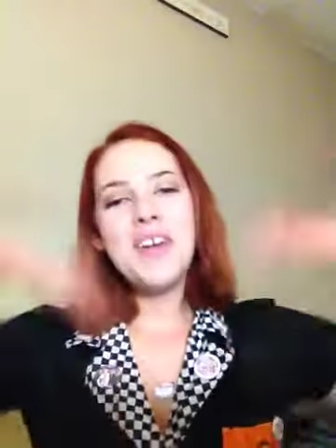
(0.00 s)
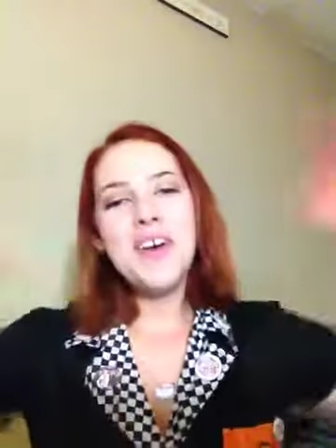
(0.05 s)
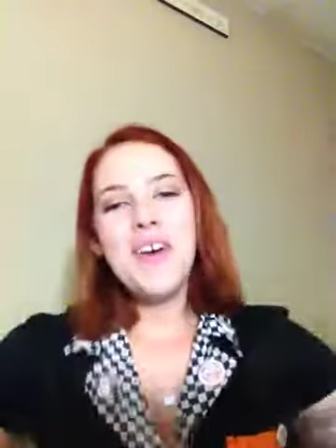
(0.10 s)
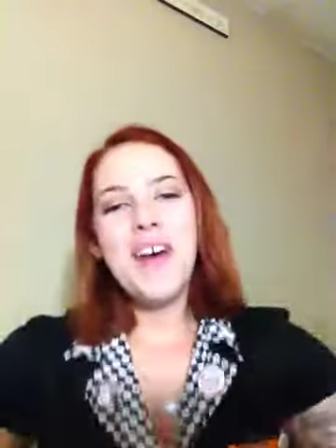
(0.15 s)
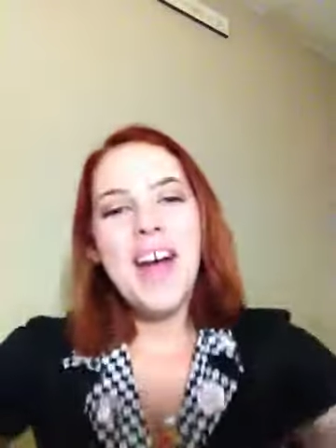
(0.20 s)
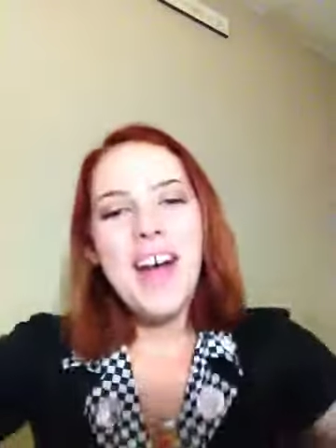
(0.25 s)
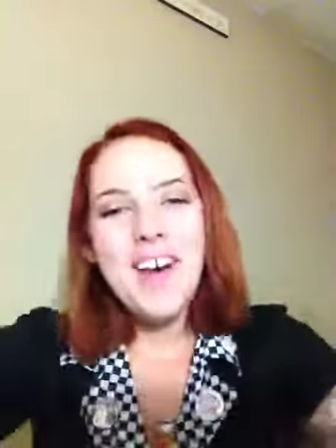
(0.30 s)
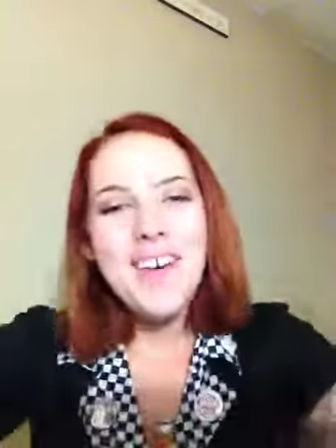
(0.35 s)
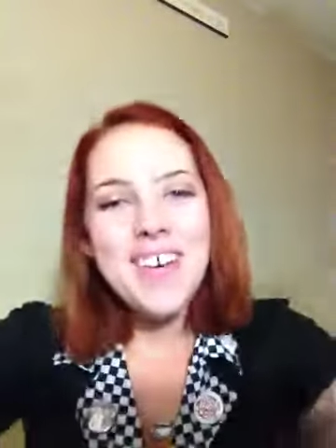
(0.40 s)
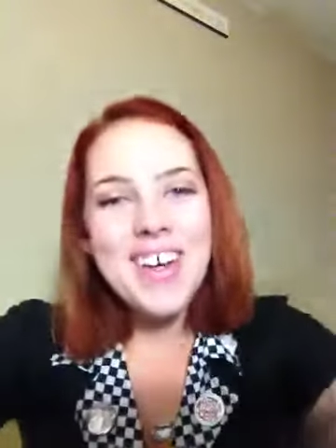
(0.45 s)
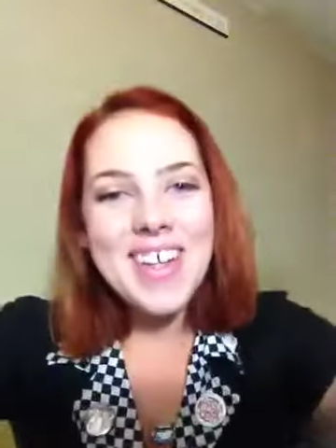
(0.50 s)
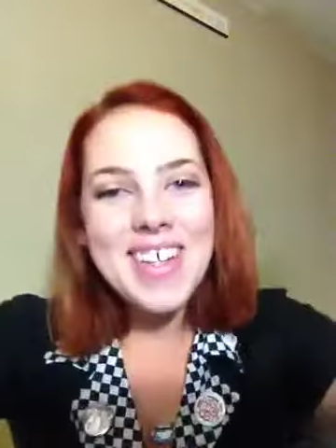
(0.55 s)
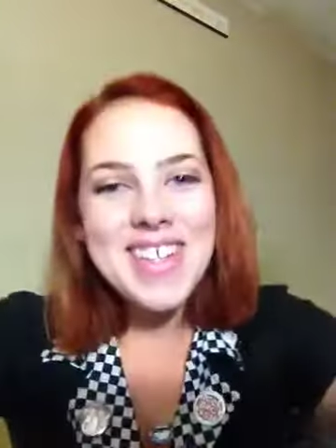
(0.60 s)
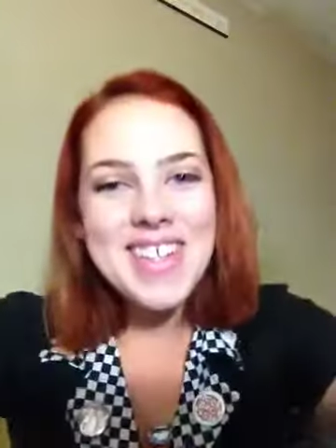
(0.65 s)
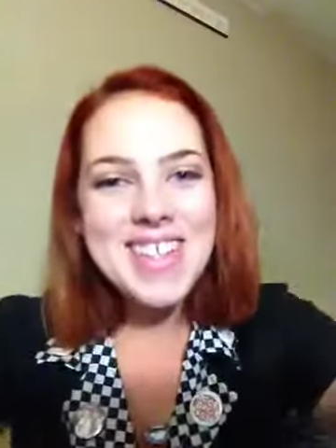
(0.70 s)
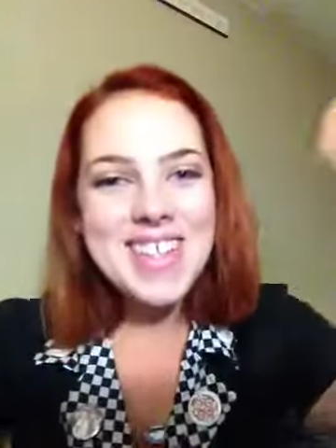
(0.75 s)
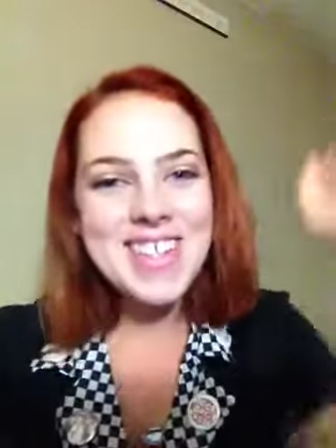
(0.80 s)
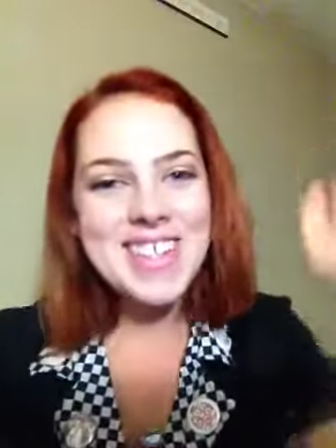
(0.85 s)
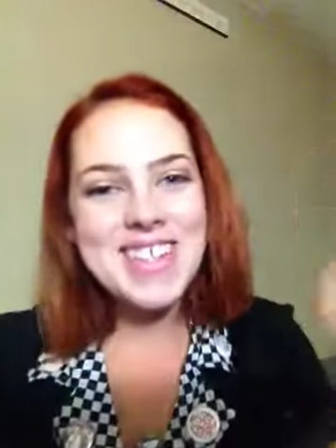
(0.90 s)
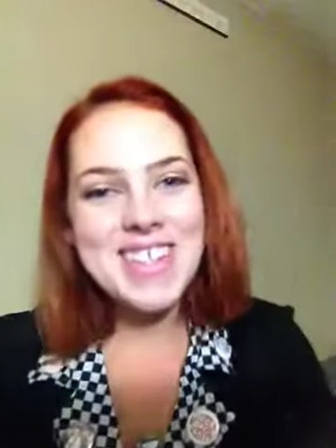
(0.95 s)
know how
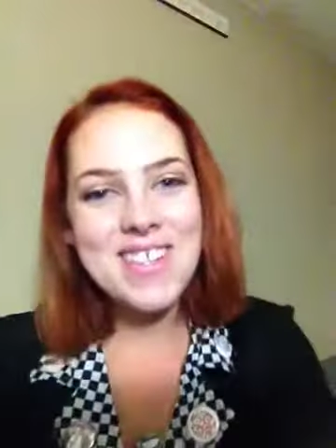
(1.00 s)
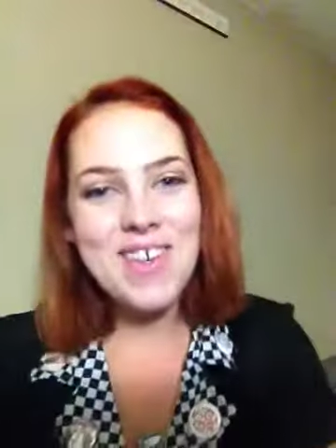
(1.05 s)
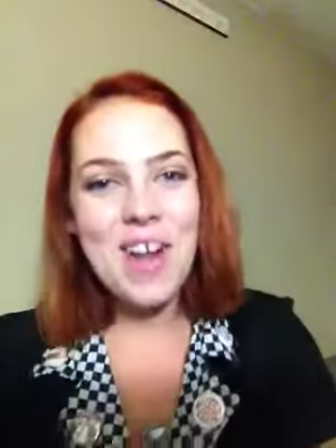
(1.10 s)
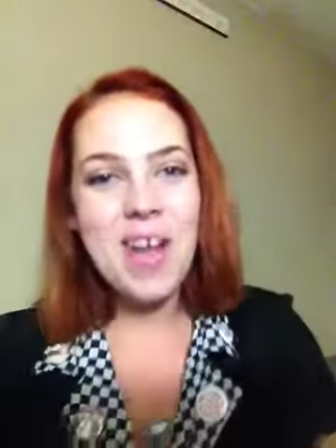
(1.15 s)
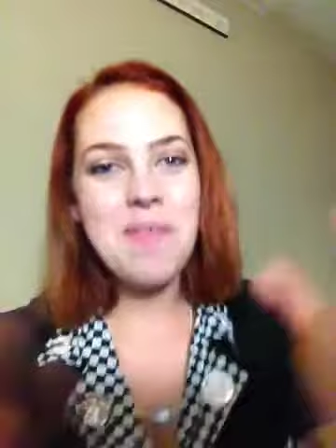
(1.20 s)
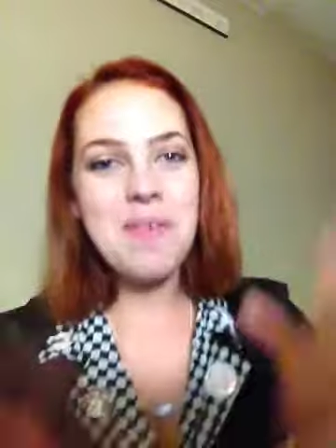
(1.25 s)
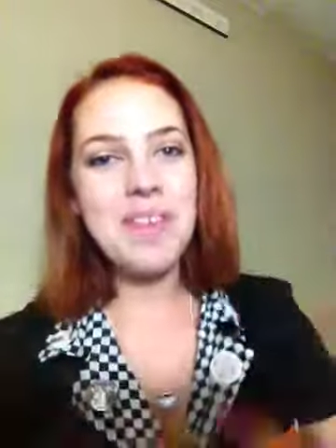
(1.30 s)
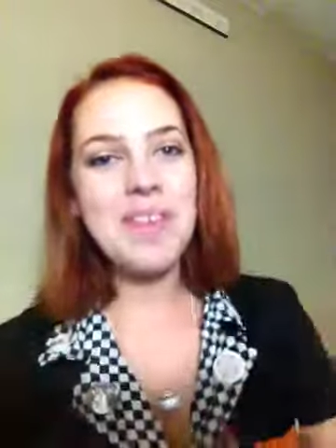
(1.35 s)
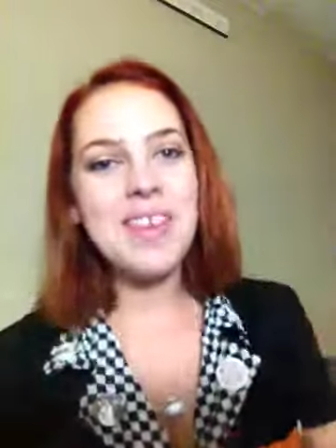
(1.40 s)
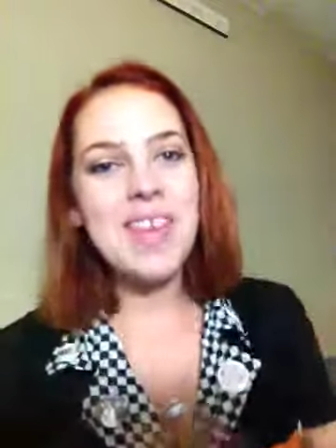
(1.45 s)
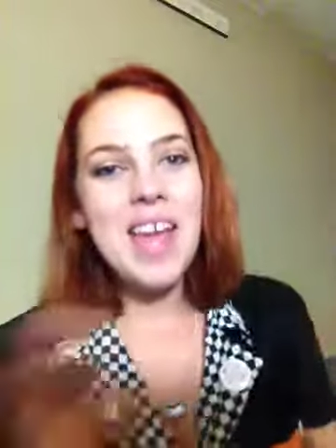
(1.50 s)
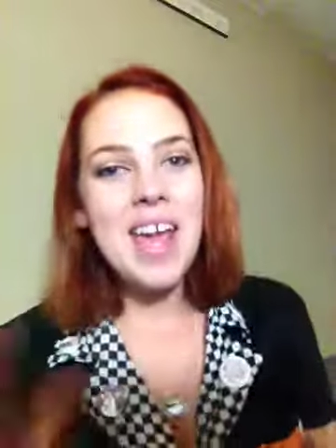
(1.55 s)
else to describe it.